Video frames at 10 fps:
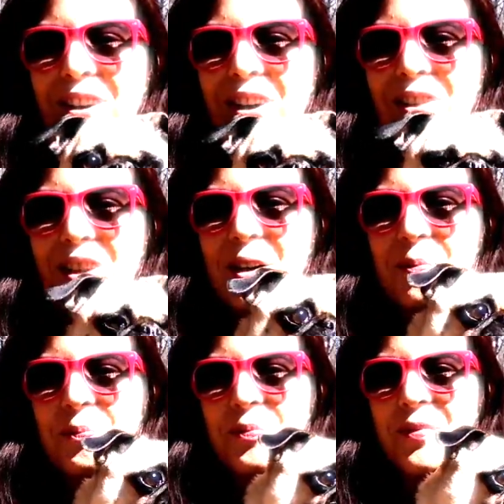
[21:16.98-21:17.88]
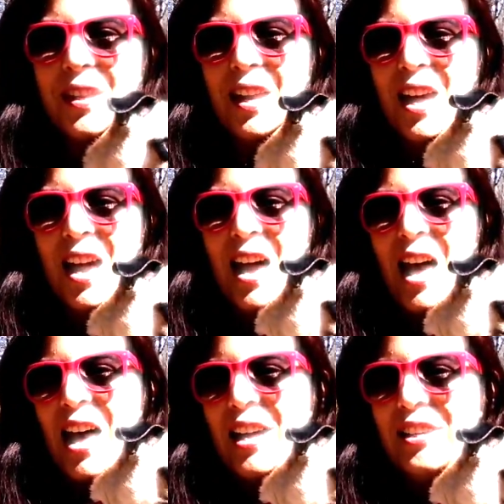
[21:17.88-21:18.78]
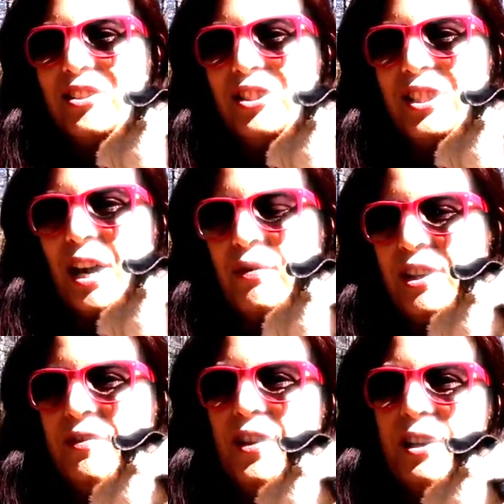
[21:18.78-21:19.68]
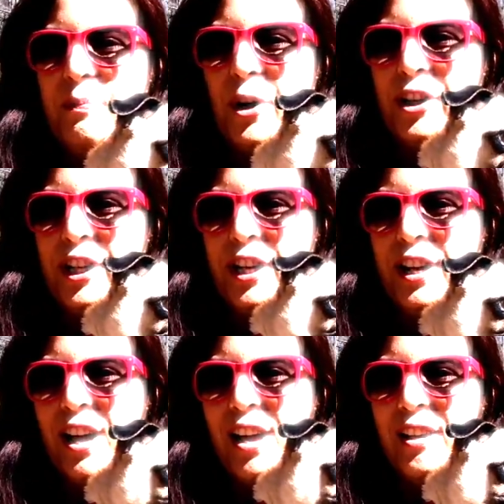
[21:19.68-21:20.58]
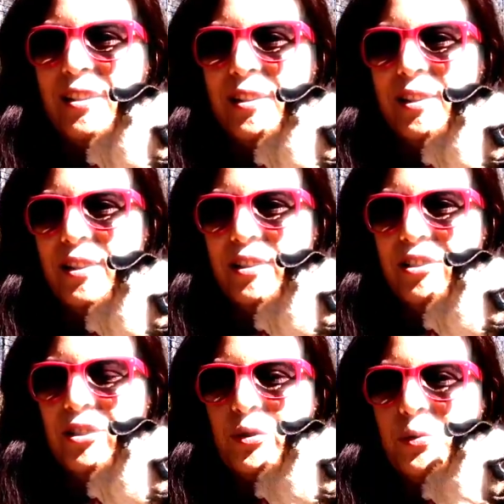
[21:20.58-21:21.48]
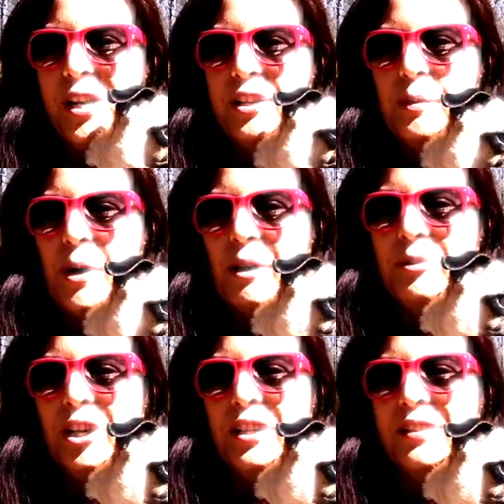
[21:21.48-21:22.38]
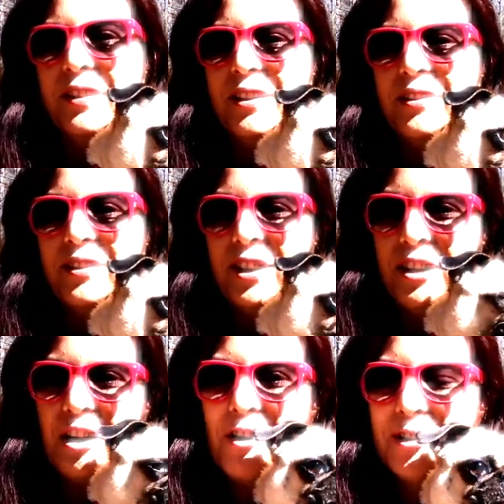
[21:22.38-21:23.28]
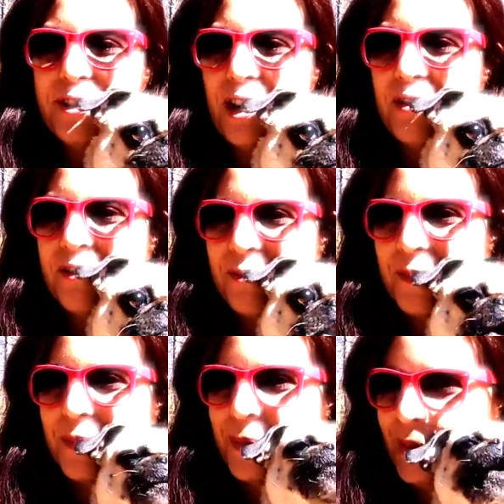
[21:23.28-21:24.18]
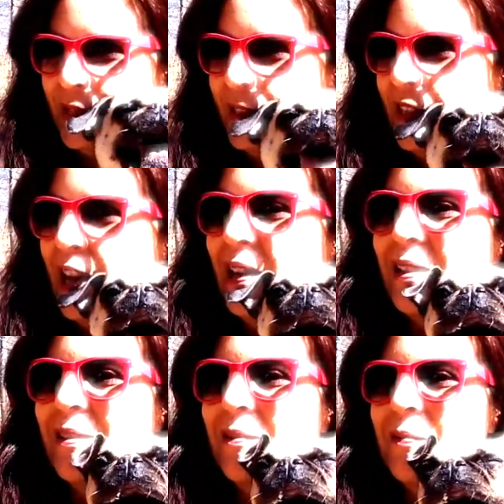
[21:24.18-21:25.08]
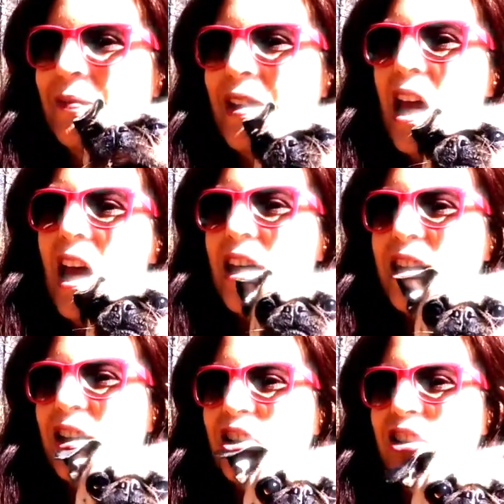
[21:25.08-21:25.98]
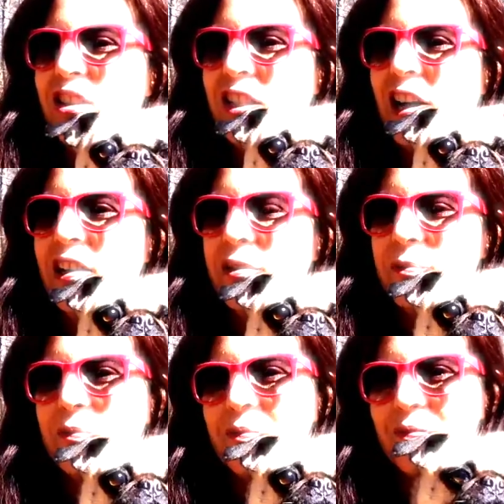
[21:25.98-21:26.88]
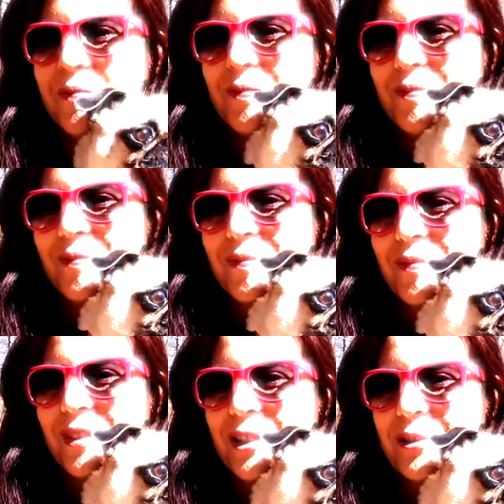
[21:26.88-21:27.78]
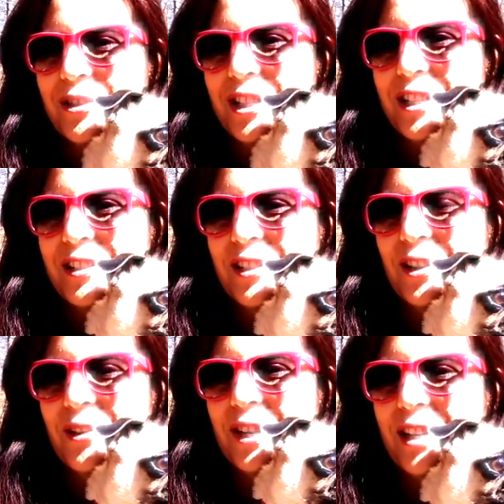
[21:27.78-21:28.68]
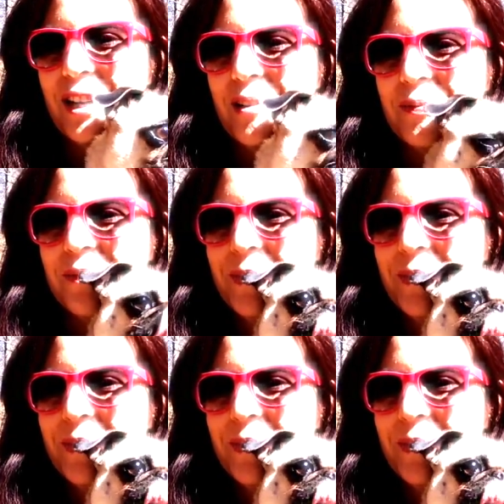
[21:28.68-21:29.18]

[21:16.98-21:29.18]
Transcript: on there. And she's having fun barking at just random objects and sunning herself today. And now she's tired. So she needs to go lay down